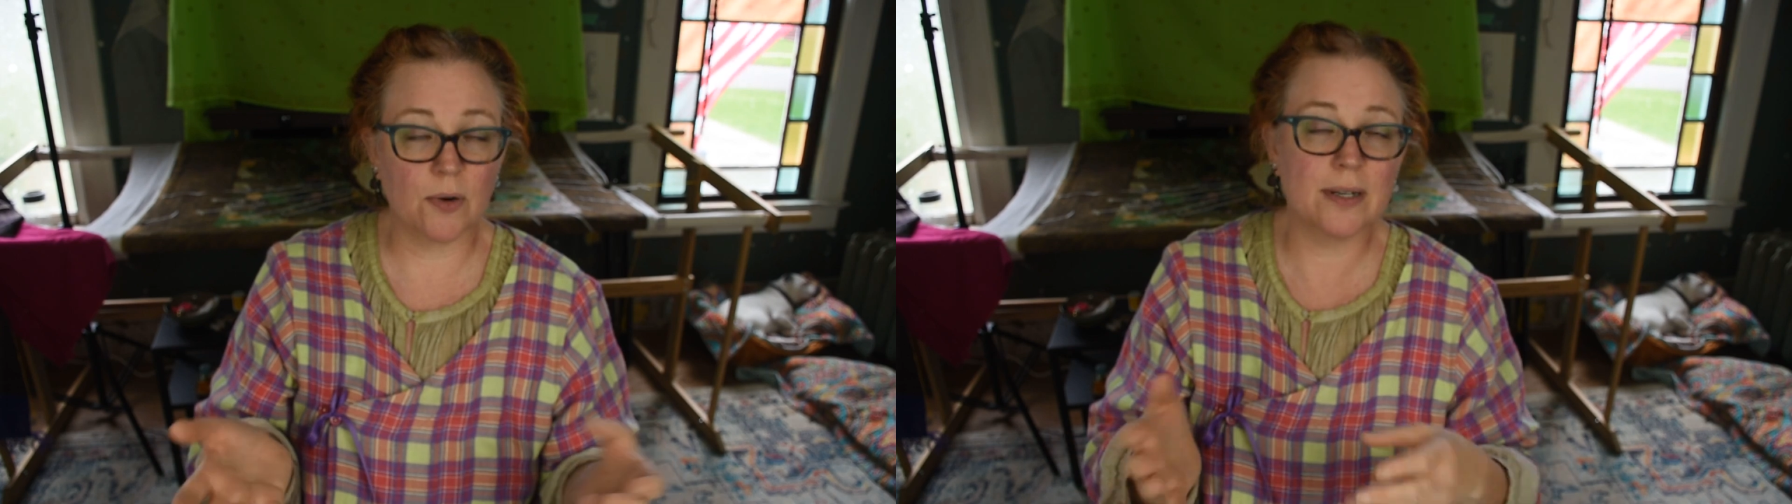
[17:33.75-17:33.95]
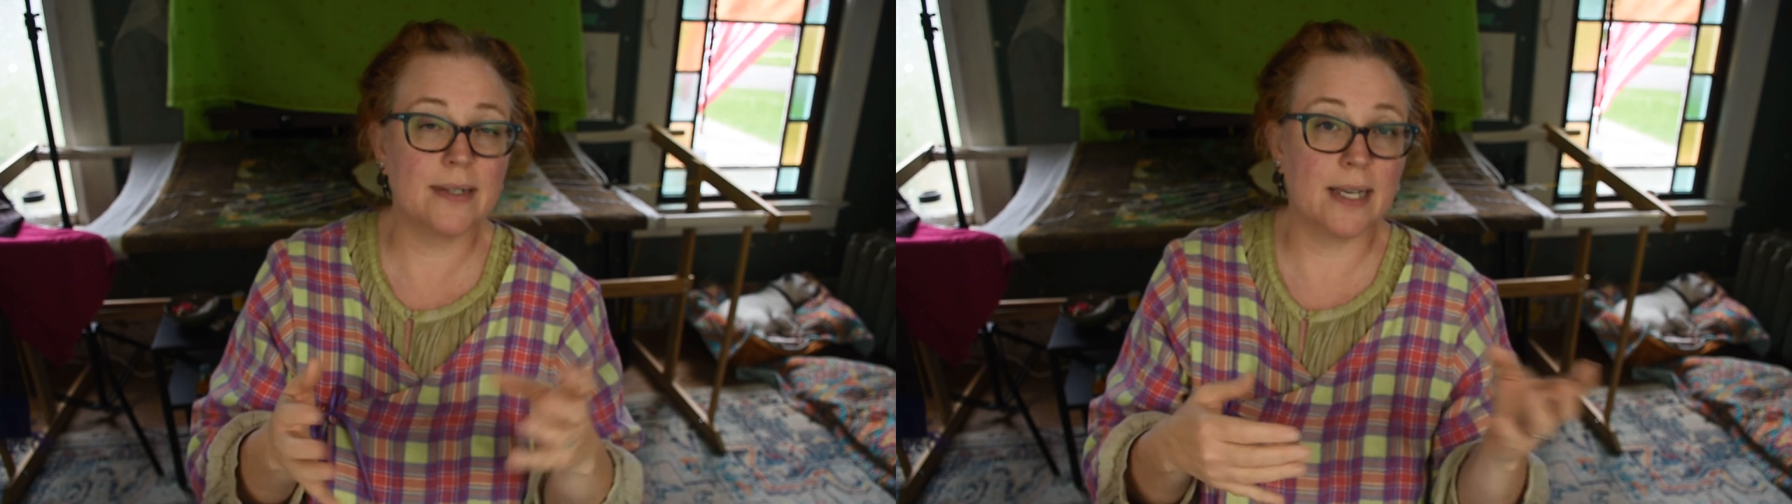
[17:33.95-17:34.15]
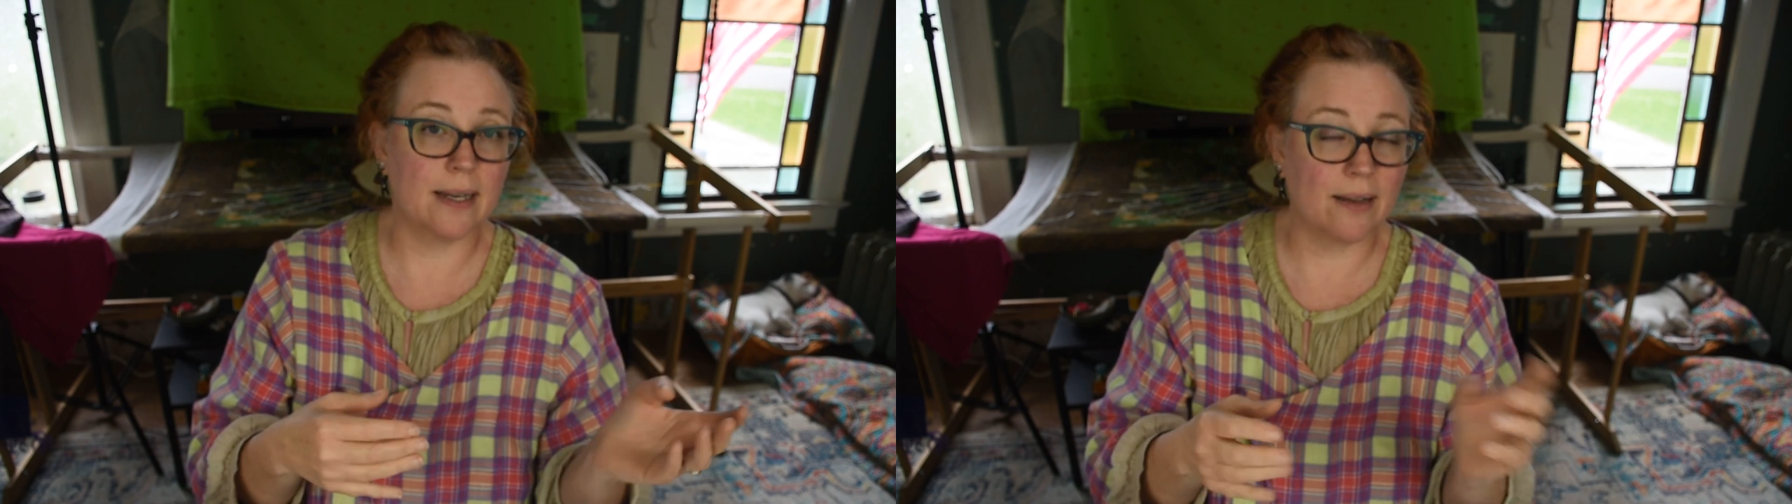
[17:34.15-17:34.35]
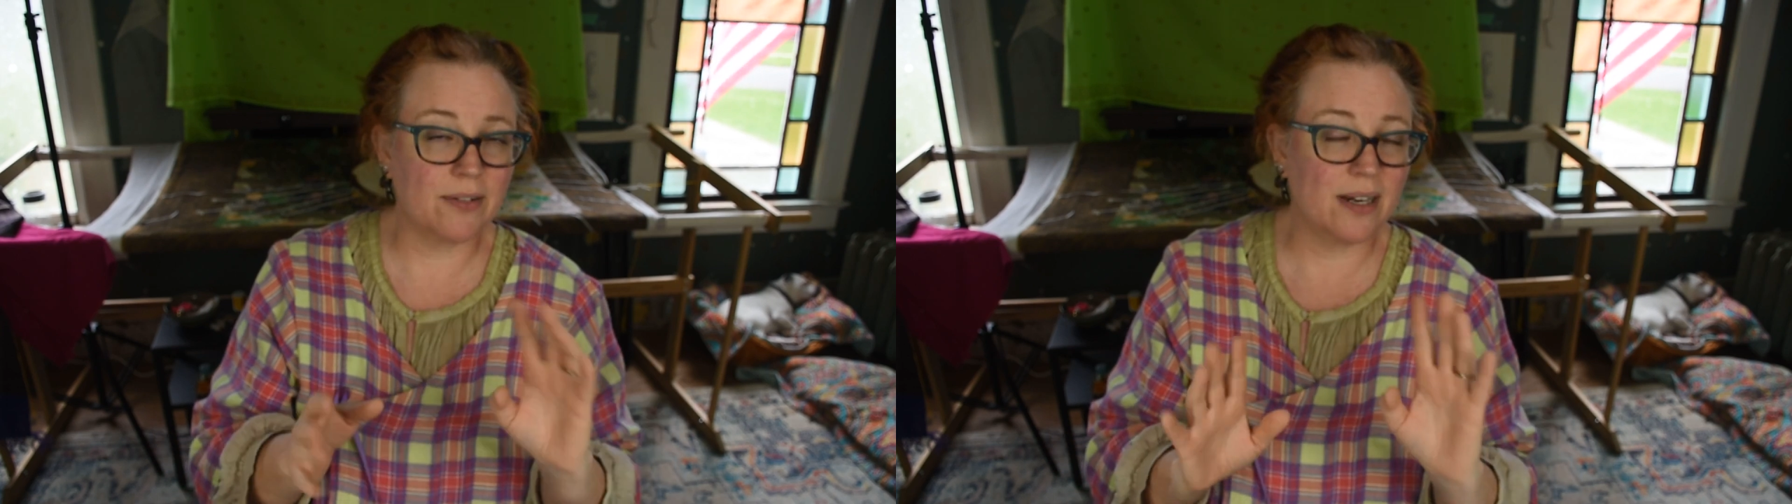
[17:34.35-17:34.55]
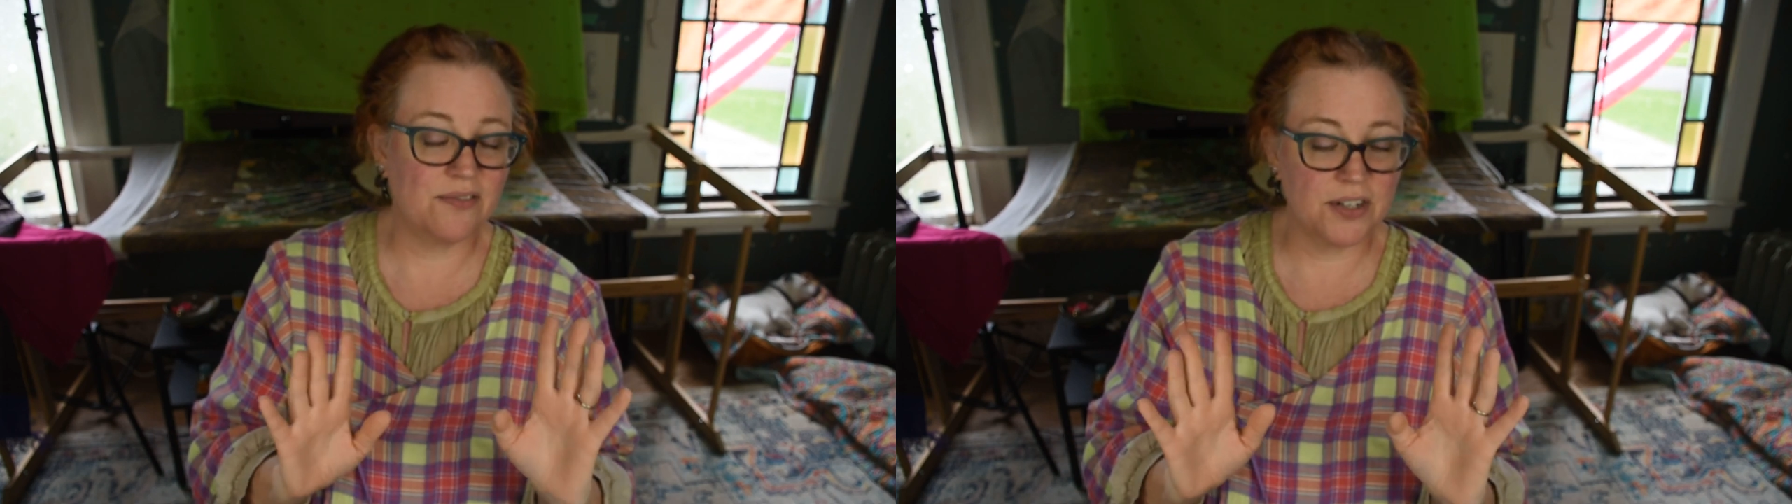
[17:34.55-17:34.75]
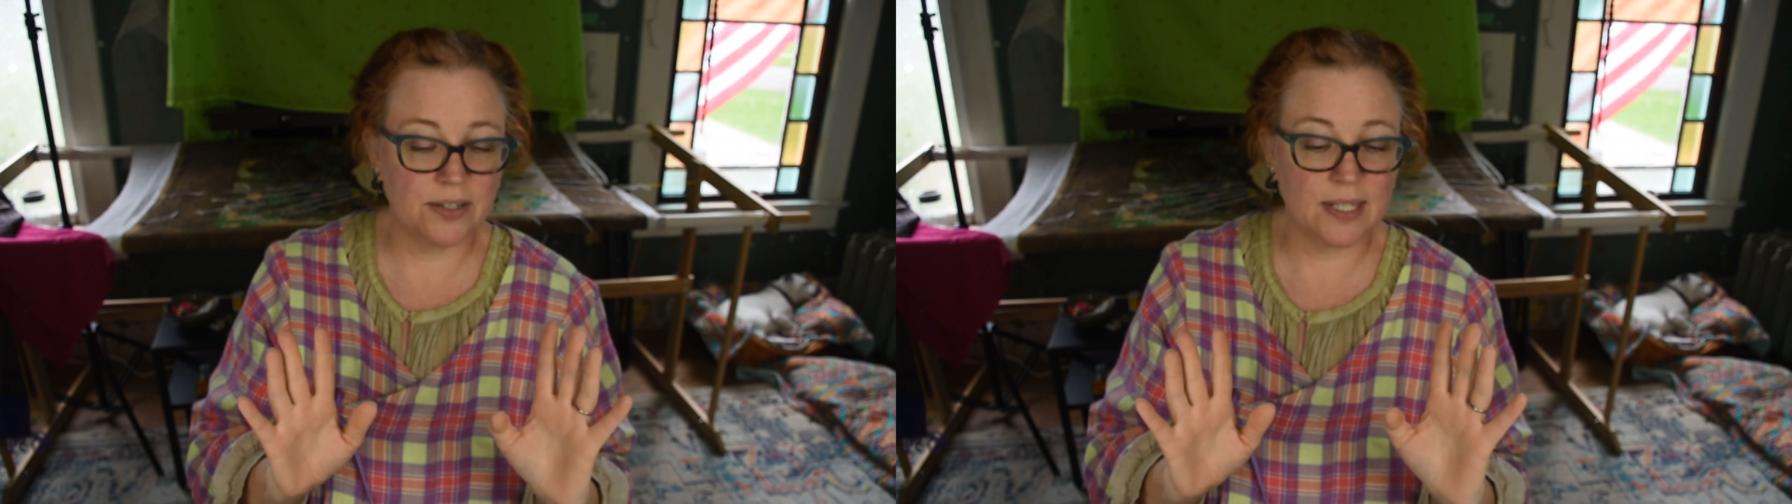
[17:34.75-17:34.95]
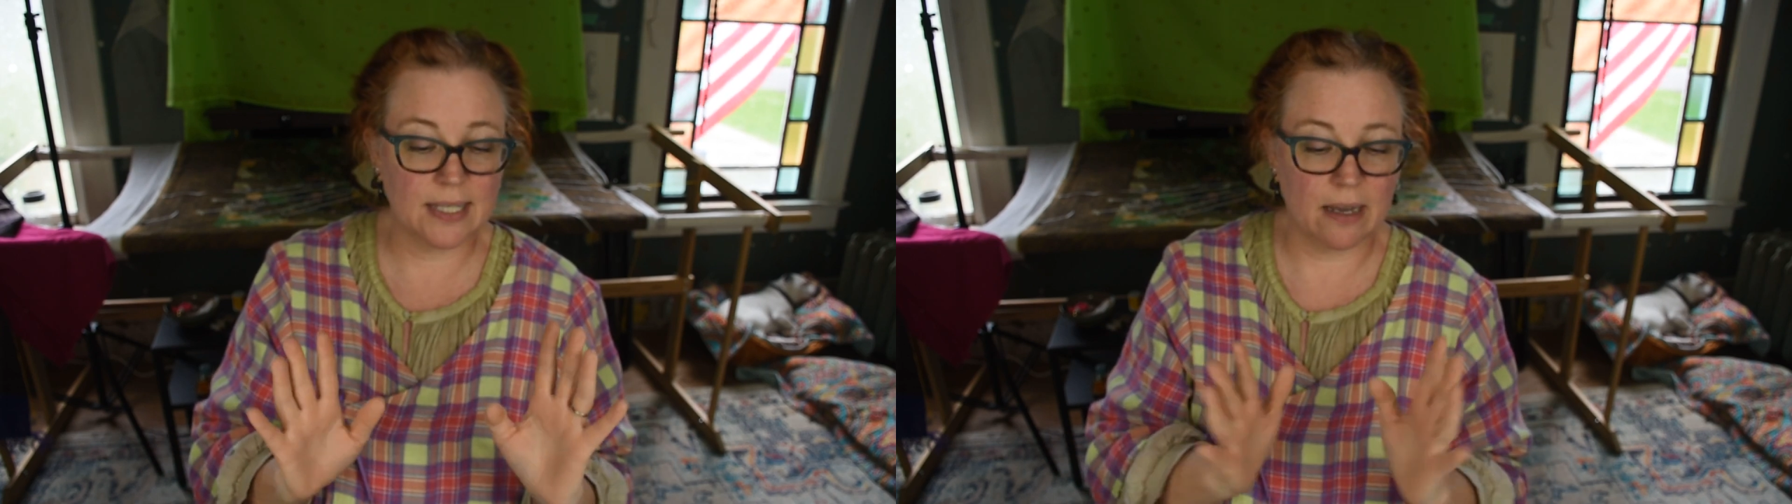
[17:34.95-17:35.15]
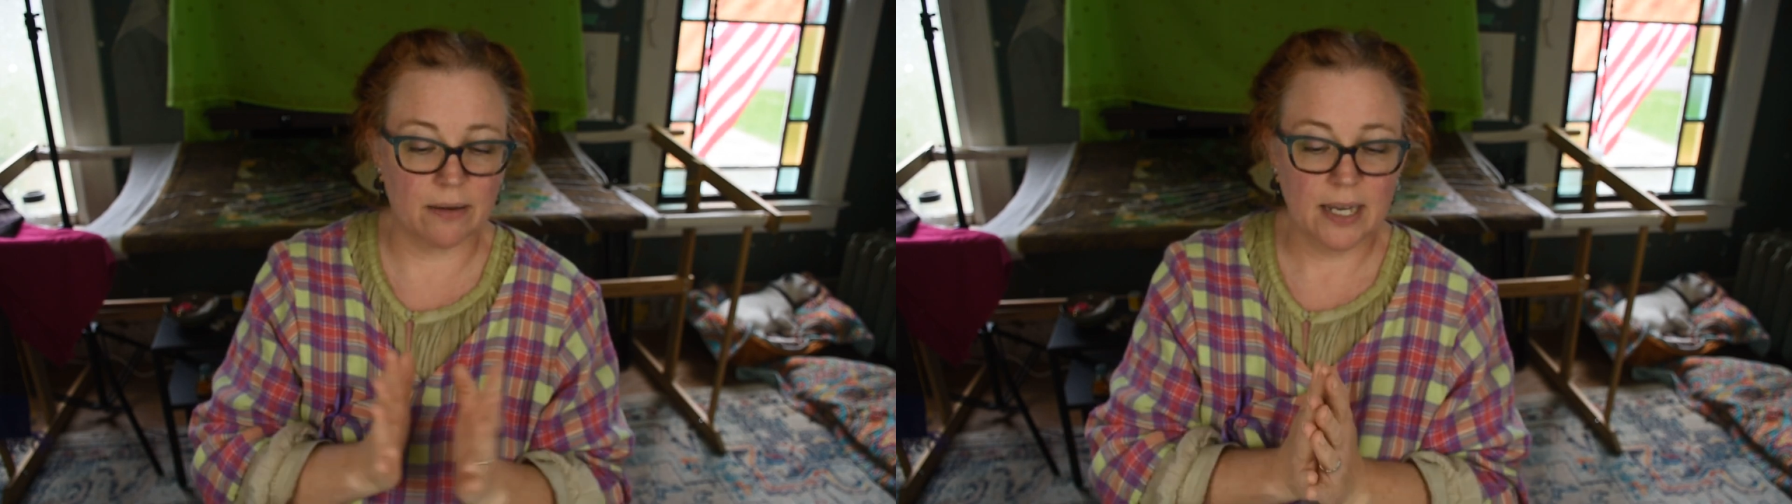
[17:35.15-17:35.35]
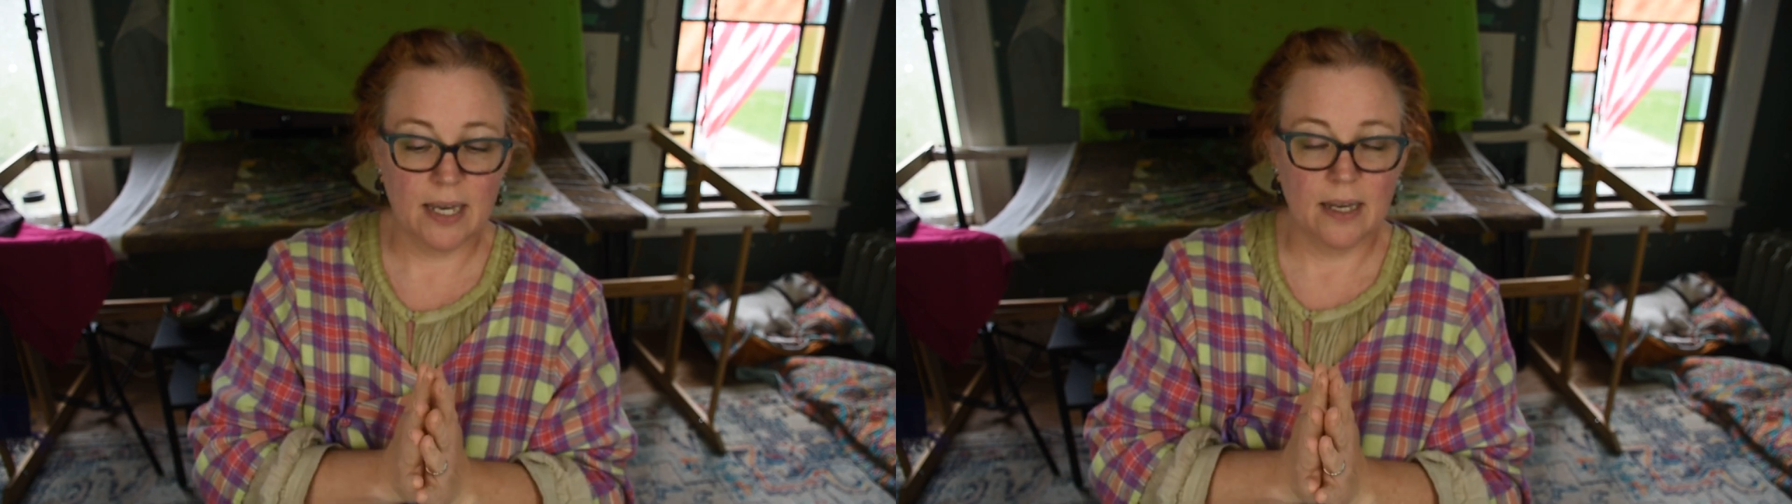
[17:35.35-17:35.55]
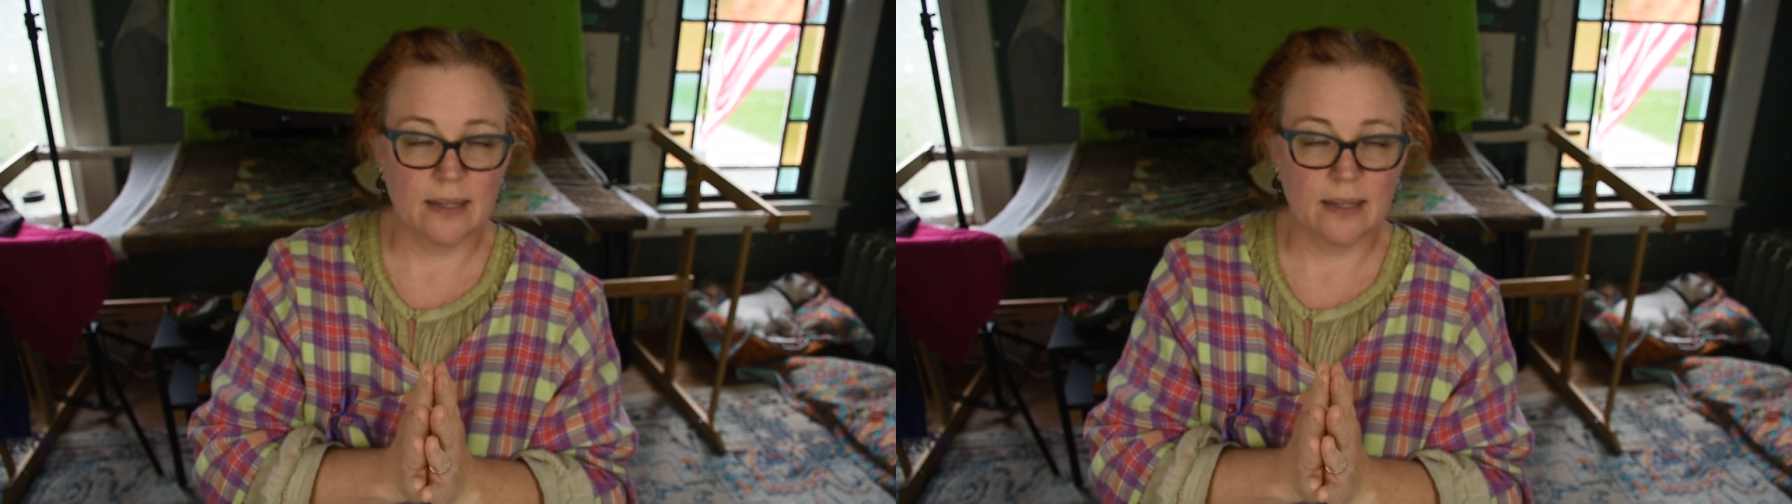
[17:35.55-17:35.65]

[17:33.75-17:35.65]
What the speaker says: or it did, I've kind of figured this out,